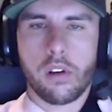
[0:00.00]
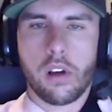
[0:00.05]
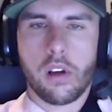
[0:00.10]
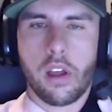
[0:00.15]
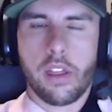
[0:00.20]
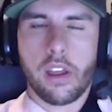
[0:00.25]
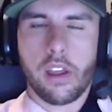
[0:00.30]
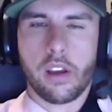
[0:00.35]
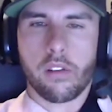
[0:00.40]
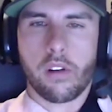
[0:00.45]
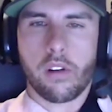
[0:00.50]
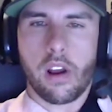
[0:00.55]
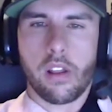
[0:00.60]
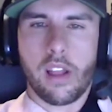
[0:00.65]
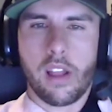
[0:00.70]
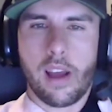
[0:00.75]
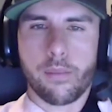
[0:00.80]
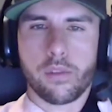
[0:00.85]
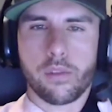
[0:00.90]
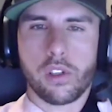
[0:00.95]
I think around
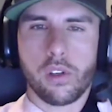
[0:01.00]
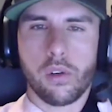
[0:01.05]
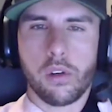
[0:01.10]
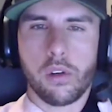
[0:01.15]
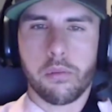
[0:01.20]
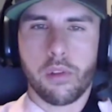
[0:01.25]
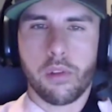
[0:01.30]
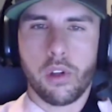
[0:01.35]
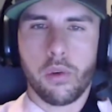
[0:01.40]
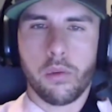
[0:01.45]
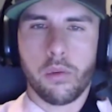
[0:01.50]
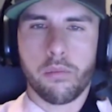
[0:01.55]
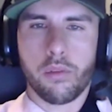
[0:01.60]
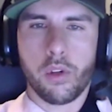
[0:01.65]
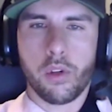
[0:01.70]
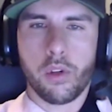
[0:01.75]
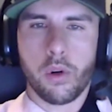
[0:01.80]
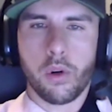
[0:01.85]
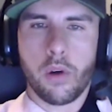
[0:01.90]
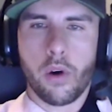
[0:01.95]
lap two, he blew
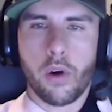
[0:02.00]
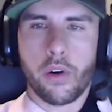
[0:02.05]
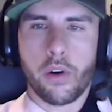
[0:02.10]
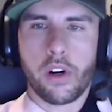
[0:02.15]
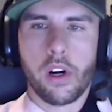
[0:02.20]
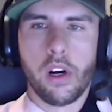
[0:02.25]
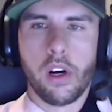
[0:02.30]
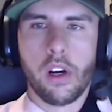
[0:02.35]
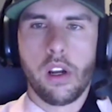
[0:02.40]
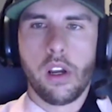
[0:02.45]
blew a motor,